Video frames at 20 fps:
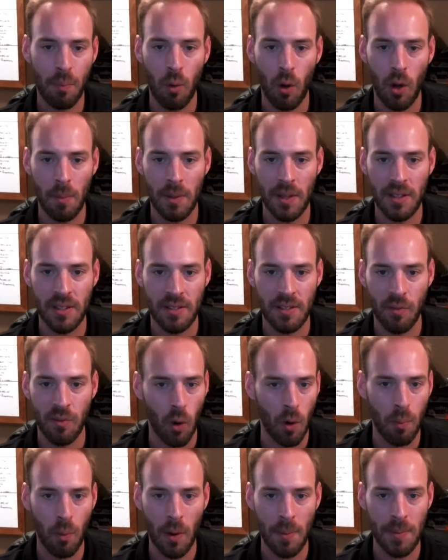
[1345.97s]

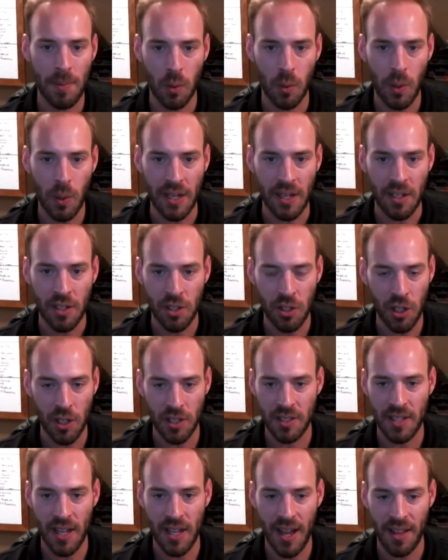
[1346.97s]
4 appointments a week
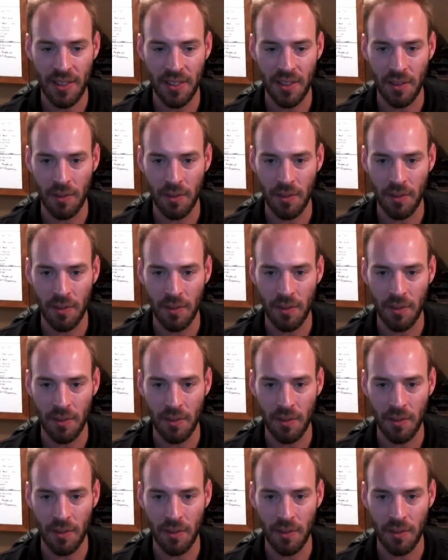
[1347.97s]
just on